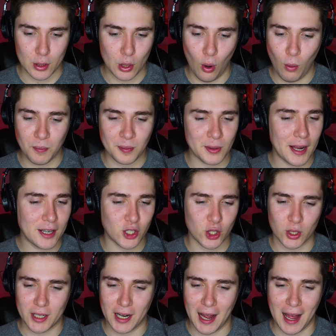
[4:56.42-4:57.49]
No
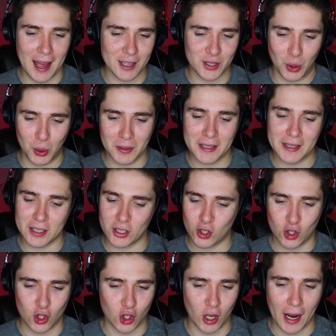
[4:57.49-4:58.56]
pressure, guys. Only this
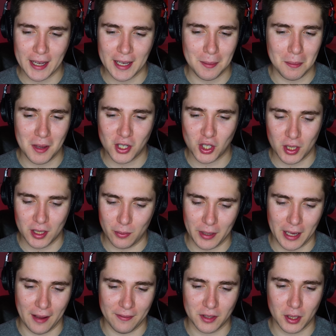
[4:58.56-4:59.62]
giant mission that we
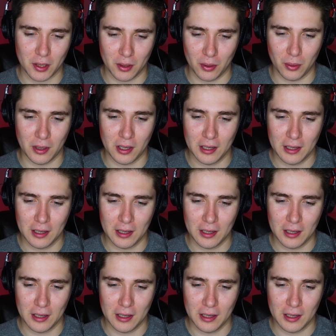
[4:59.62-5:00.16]
have to do.